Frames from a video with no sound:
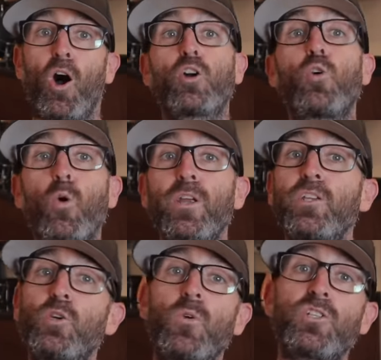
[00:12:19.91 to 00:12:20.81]
According
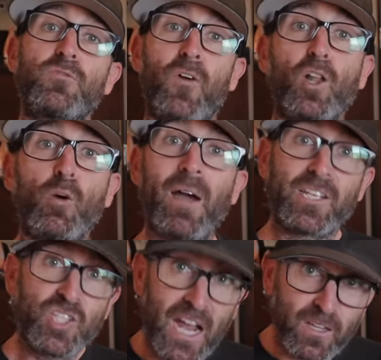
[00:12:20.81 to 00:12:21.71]
to his Follow My
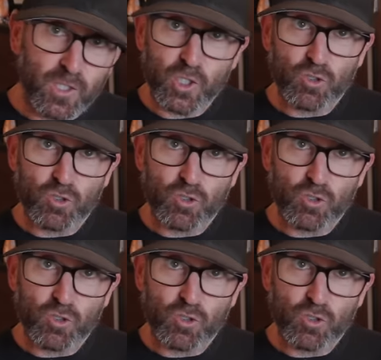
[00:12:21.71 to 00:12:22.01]
Challenge